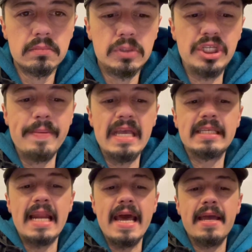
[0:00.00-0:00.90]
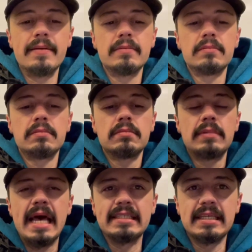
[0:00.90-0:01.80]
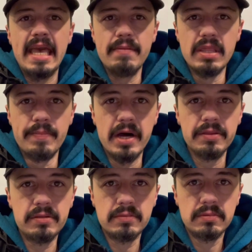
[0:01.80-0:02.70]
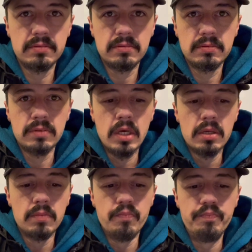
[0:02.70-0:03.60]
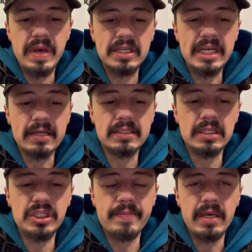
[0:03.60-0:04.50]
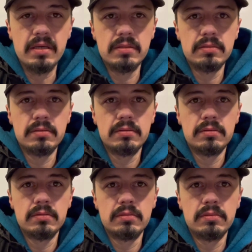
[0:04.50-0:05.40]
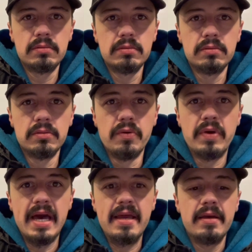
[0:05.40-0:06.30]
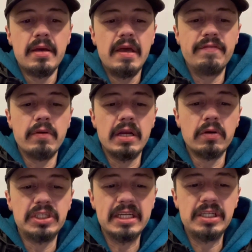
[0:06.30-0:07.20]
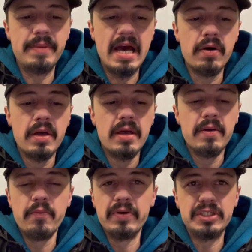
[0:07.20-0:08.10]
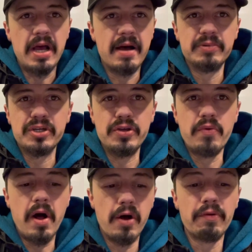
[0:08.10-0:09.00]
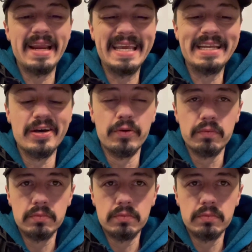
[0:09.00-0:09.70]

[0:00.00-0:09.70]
Jimmy today has the game of the month. Big shouts to Jimmy. Okay? If you want to go check Jimmy out, which I'm sure you already do,